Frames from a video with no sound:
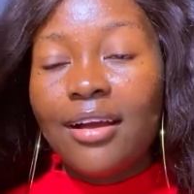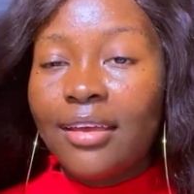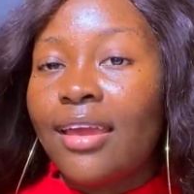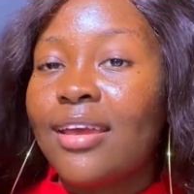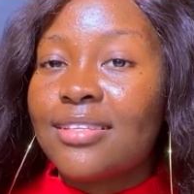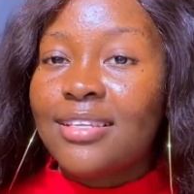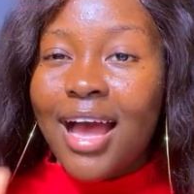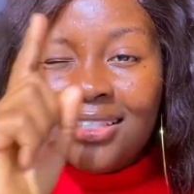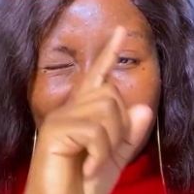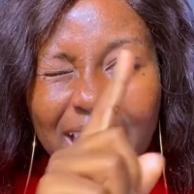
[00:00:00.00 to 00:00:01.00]
Yes,
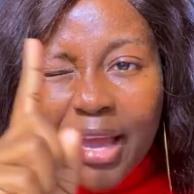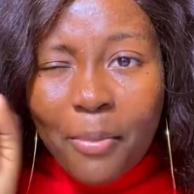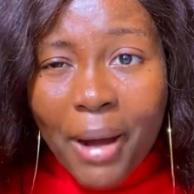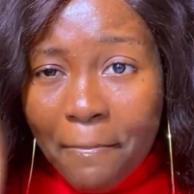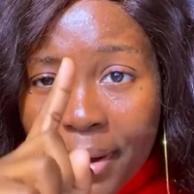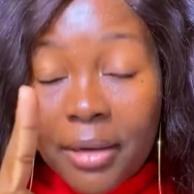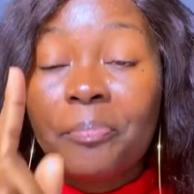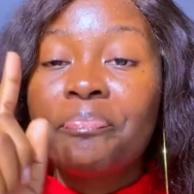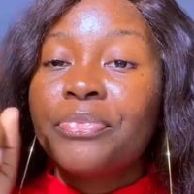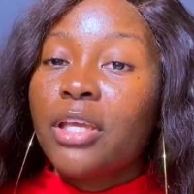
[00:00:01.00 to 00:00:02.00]
as I take
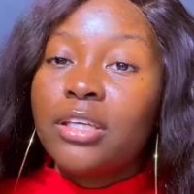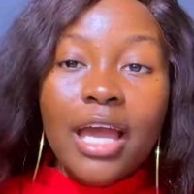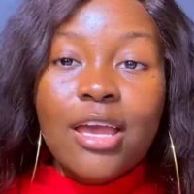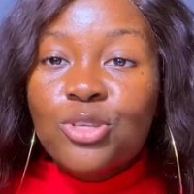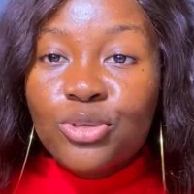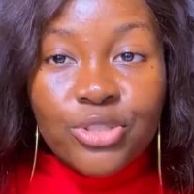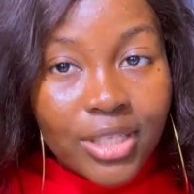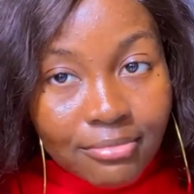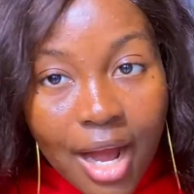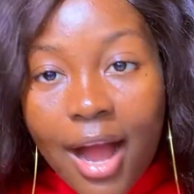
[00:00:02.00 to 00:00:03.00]
MAPAM, you can use to
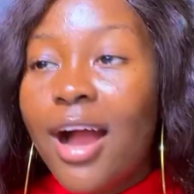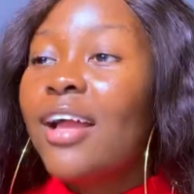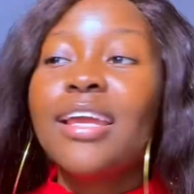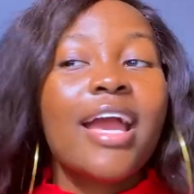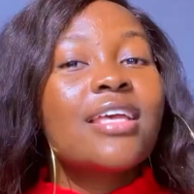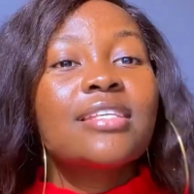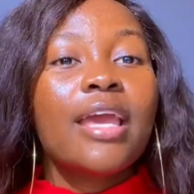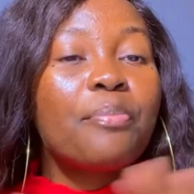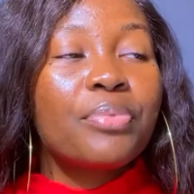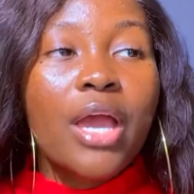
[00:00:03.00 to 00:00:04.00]
JAPA, you can use to
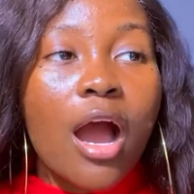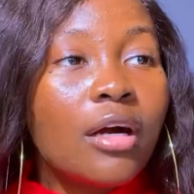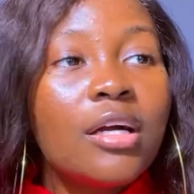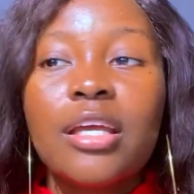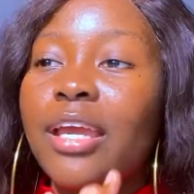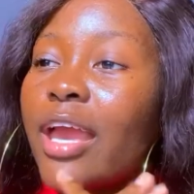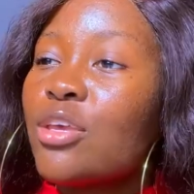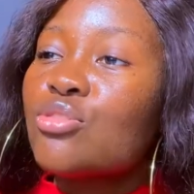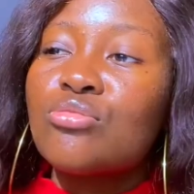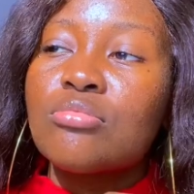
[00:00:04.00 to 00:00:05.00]
get PR, you can
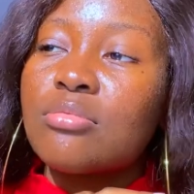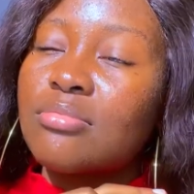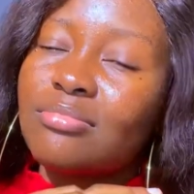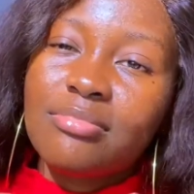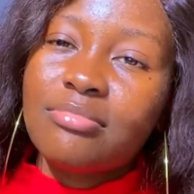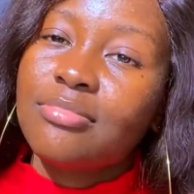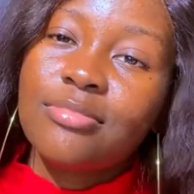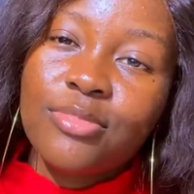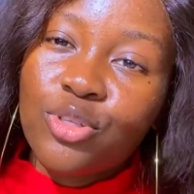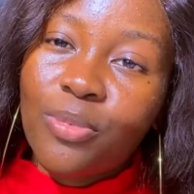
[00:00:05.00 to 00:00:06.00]
use to
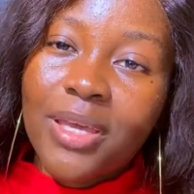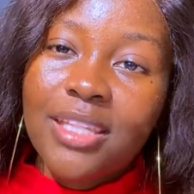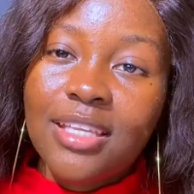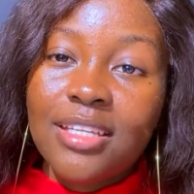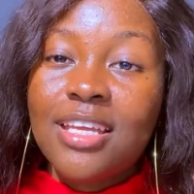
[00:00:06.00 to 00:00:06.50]
so many things.